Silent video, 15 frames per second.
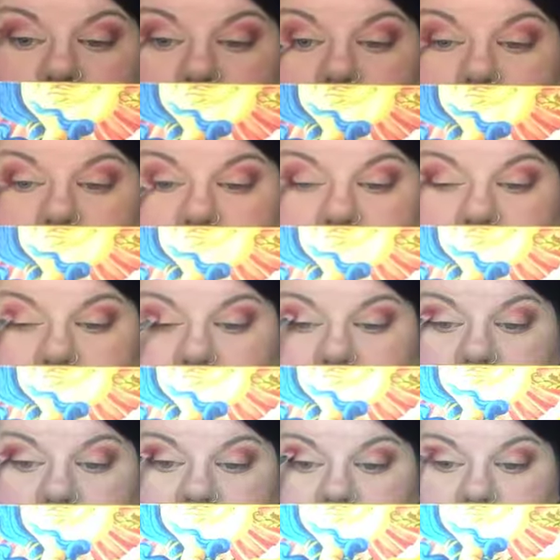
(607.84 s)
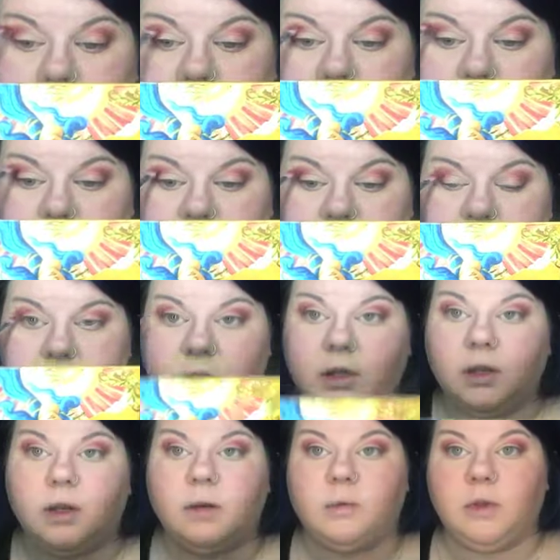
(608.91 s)
I will try to get some models in
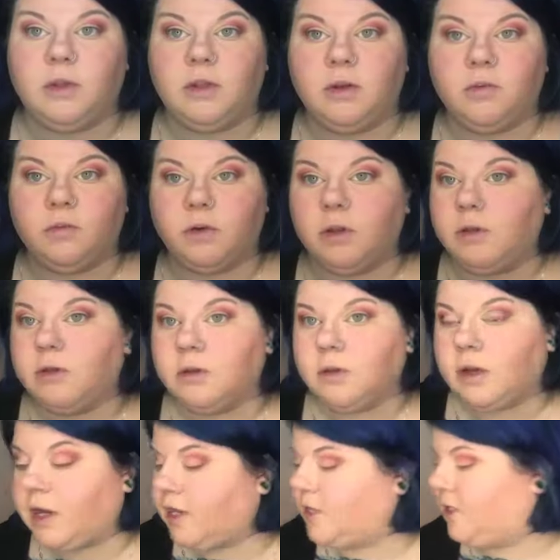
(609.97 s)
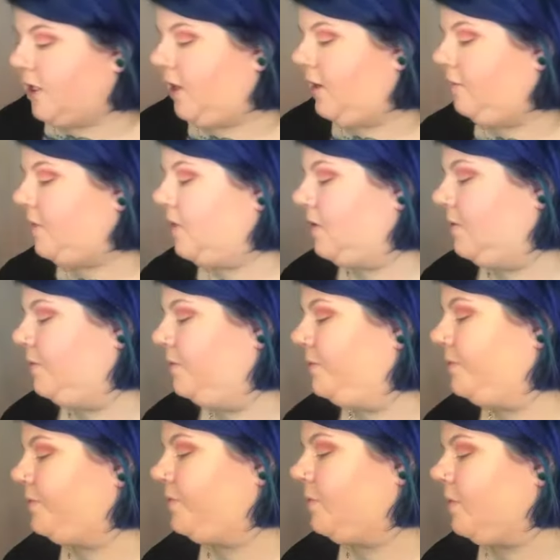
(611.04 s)
here with different eye shapes.
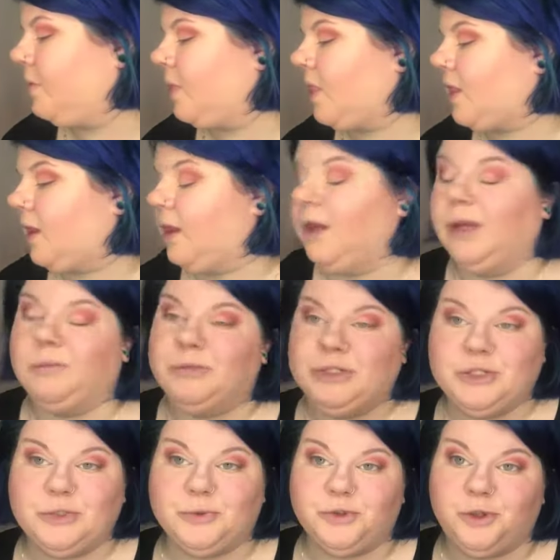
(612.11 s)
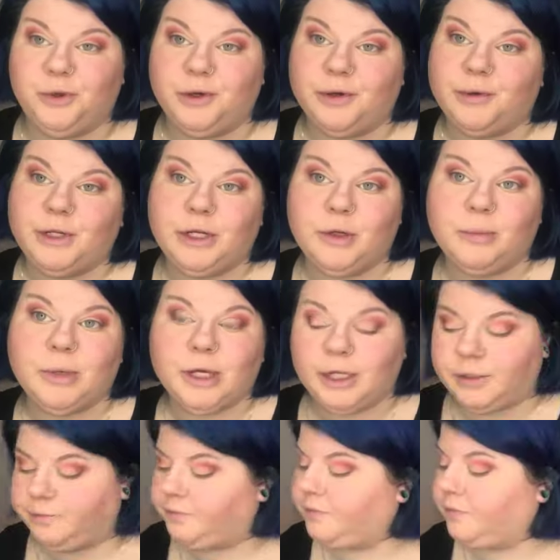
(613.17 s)
I'm just showing you how I do
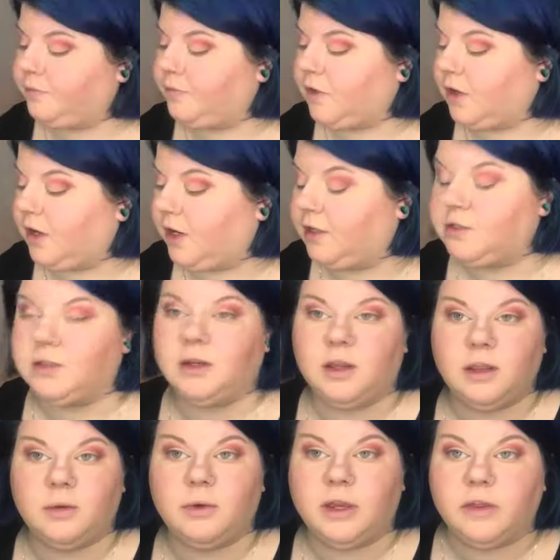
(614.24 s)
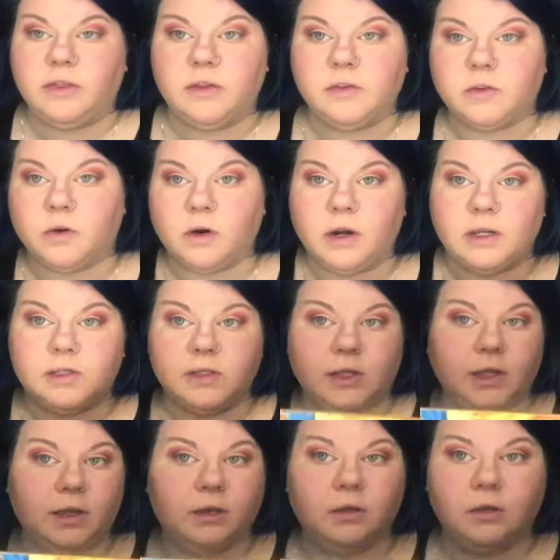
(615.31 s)
mine. Alright, so now that we got this
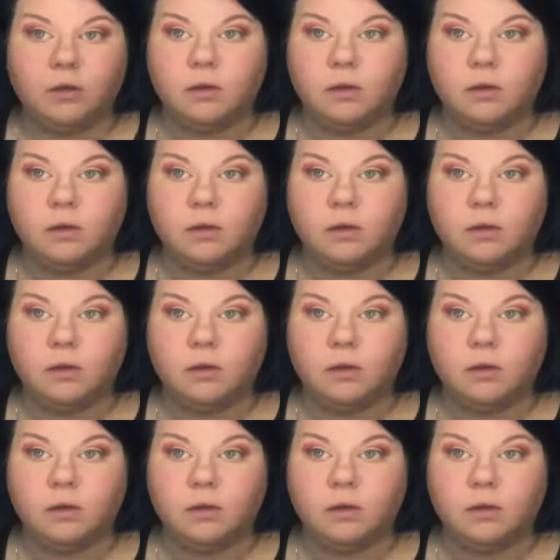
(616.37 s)
crazy